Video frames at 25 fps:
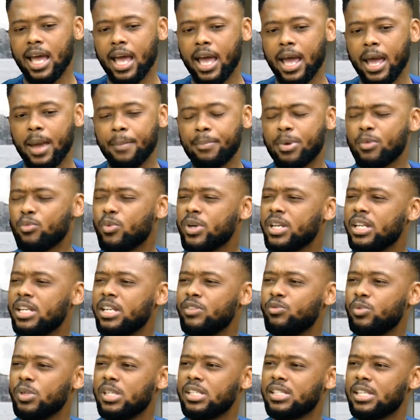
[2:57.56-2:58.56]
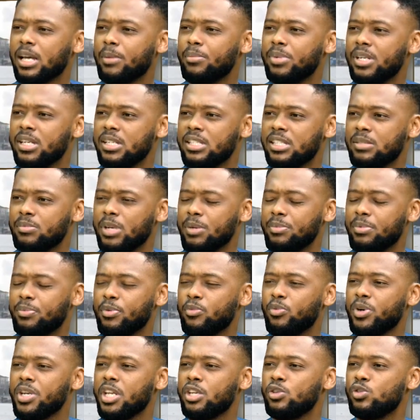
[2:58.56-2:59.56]
people where they live with disabilities, maybe people
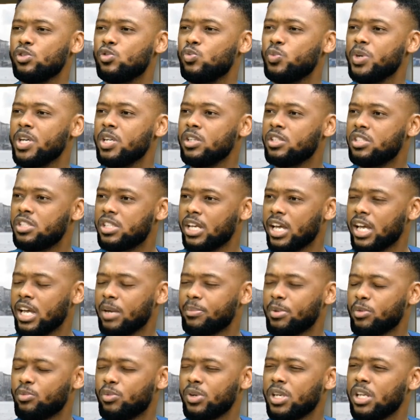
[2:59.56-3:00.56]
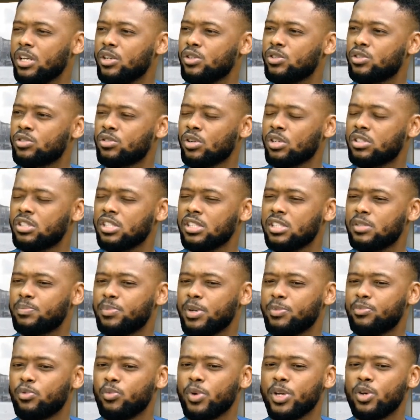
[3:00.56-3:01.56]
where they use wheelchair, people where they use crutches,
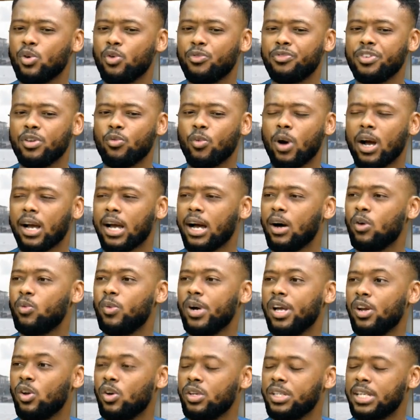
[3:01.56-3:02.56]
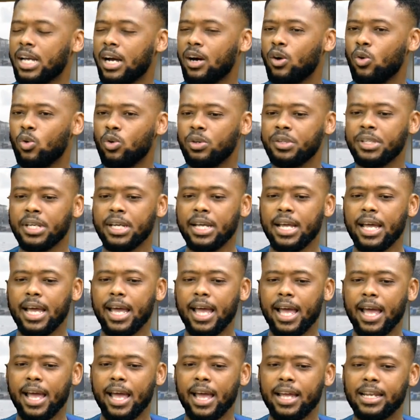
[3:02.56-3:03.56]
people where no fit work out well on their own.
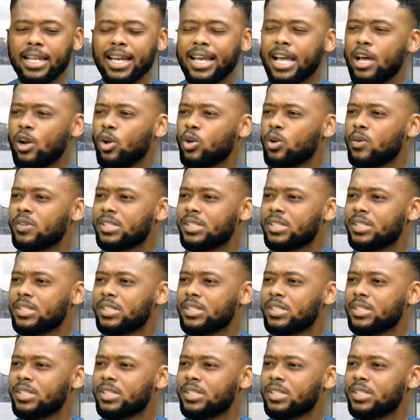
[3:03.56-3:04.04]
They get a lot of